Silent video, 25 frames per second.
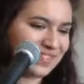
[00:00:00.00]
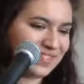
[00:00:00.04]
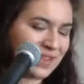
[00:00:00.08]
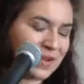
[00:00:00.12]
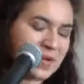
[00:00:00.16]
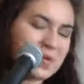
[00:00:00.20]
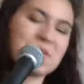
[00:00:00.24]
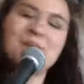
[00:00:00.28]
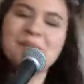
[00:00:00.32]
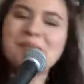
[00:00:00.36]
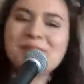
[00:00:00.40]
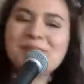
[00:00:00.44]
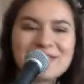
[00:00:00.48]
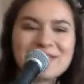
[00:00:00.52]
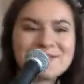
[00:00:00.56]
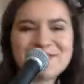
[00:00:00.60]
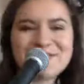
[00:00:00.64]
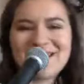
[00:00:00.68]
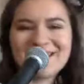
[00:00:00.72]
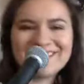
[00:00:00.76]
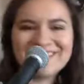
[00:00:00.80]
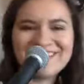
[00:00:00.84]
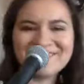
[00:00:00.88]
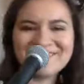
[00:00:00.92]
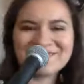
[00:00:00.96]
we'll pick it
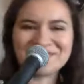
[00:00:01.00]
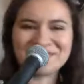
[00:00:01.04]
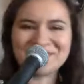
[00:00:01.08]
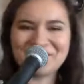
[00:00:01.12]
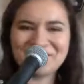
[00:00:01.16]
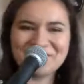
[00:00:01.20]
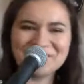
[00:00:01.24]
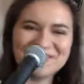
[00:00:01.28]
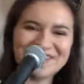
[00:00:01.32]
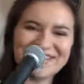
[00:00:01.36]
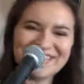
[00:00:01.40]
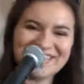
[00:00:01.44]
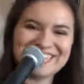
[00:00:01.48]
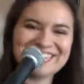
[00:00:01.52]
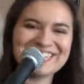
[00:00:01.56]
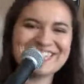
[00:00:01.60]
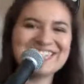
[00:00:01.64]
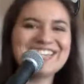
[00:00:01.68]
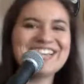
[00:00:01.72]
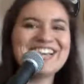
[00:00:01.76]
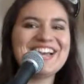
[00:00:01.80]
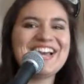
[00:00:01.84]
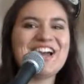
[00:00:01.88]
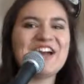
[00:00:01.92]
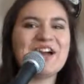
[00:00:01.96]
back up a little bit.
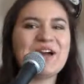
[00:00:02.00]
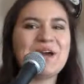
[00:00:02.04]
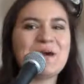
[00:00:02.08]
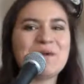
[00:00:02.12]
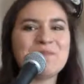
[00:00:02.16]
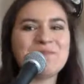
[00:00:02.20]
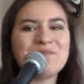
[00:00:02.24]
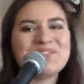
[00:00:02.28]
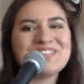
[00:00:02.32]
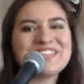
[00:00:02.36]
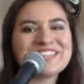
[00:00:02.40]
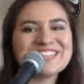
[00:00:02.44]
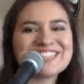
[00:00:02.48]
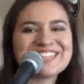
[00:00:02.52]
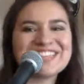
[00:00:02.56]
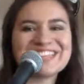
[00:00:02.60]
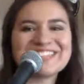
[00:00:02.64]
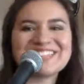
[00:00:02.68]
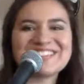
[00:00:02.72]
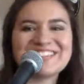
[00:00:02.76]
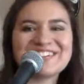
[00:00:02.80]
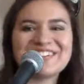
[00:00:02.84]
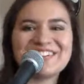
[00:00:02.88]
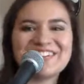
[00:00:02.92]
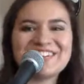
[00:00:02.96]
This next
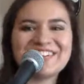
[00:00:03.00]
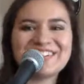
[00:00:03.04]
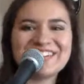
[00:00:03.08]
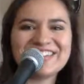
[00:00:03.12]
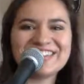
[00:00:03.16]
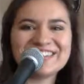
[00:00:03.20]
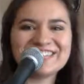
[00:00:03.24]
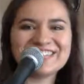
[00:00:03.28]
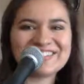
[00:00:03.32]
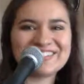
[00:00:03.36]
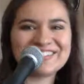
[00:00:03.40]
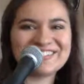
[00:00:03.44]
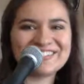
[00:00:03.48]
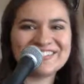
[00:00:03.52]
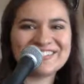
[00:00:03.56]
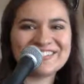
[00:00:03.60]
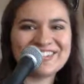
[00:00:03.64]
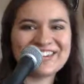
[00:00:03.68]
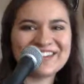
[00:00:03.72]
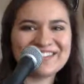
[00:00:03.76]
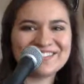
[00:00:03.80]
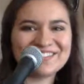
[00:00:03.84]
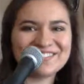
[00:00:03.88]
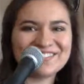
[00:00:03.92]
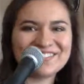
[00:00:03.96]
song is called
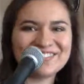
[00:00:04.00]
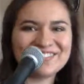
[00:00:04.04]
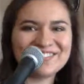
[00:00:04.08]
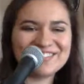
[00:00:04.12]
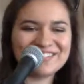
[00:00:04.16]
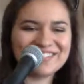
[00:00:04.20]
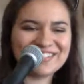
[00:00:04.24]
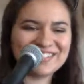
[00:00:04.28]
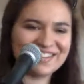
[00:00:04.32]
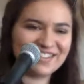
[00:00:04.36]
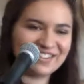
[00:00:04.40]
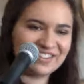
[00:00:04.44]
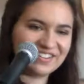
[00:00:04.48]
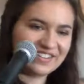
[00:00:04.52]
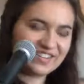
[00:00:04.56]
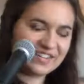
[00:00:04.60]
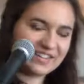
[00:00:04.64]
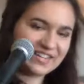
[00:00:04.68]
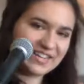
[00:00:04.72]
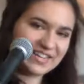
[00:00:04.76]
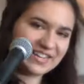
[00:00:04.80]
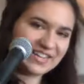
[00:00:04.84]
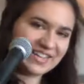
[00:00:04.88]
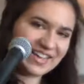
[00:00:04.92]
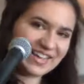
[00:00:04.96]
Time Slows Down,
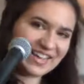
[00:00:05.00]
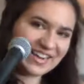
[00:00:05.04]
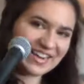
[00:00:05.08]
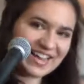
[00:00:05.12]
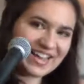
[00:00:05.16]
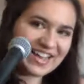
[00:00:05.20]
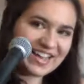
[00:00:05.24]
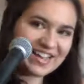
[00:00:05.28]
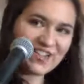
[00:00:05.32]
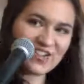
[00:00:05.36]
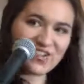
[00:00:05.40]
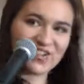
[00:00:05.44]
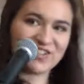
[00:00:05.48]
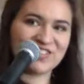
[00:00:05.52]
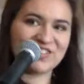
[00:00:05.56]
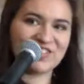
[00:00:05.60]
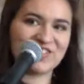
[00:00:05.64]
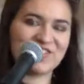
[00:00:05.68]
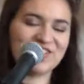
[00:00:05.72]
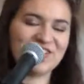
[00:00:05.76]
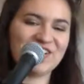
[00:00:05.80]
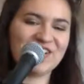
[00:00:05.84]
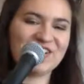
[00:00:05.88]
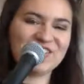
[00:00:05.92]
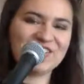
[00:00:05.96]
and I also
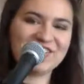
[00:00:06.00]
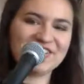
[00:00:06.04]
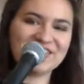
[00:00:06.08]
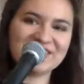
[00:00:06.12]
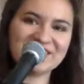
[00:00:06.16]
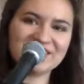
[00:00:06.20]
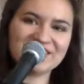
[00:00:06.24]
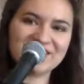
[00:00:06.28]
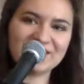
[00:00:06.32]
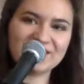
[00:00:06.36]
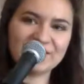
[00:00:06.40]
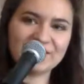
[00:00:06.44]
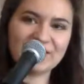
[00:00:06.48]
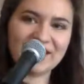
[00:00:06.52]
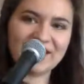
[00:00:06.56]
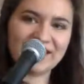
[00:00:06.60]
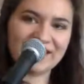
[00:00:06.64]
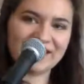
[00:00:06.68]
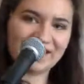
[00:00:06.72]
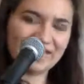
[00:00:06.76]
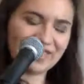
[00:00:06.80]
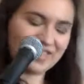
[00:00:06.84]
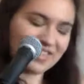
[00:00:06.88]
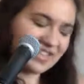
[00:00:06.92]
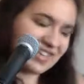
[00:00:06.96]
wrote this with
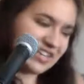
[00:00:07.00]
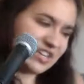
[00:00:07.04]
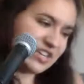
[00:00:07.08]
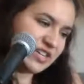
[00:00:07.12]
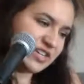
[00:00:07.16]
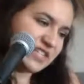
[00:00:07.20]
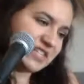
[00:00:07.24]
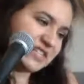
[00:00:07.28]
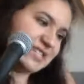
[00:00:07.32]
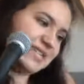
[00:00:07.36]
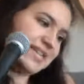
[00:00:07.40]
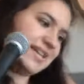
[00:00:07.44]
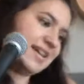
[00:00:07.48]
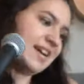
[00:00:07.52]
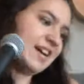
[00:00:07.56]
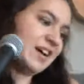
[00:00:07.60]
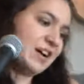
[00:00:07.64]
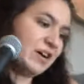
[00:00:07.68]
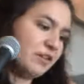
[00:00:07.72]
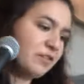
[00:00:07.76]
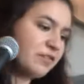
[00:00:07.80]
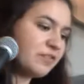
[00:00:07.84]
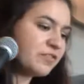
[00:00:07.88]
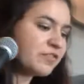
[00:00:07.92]
Christy Huff.